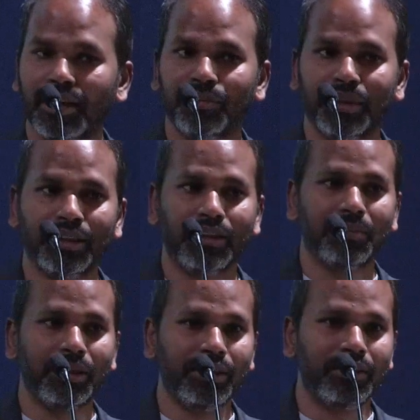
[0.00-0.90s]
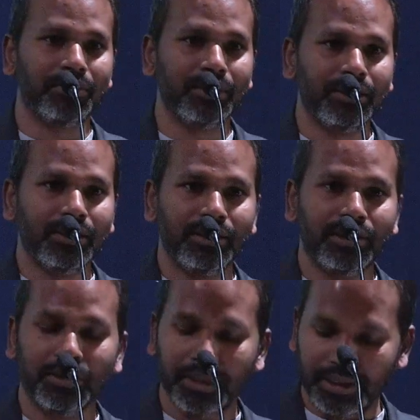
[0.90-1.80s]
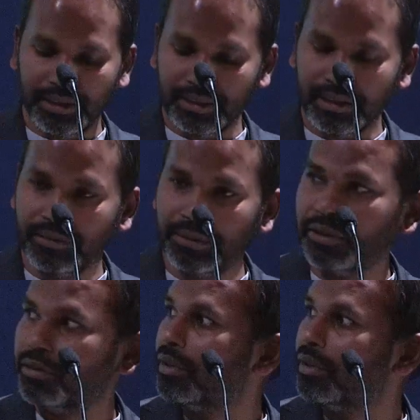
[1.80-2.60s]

And we really believe, when